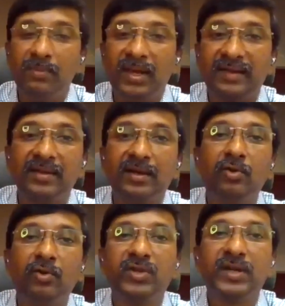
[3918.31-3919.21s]
I mean,
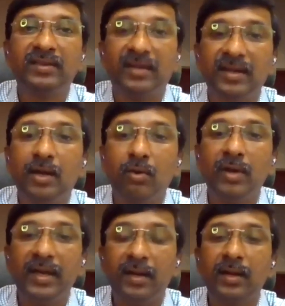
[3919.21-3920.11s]
Hexagon looks at a 3-year
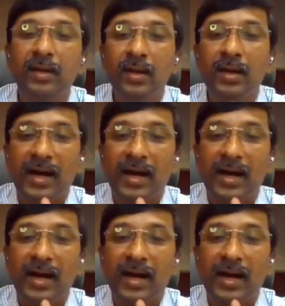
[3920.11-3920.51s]
rolling return